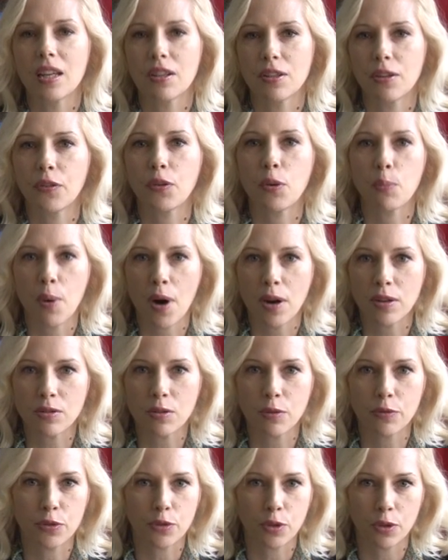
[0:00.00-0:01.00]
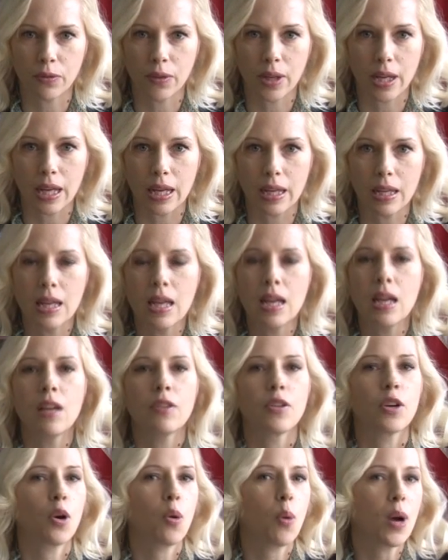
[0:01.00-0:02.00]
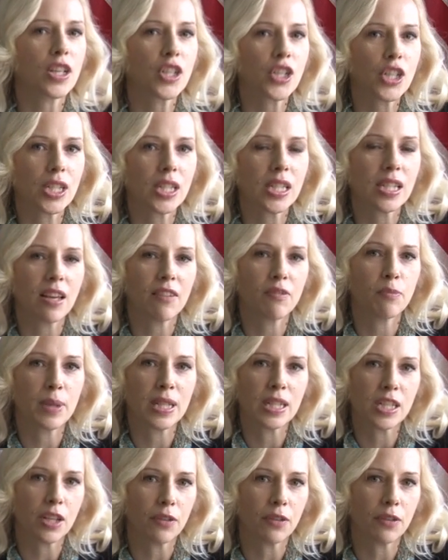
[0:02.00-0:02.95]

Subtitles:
in different parts of Serbia. The questions have been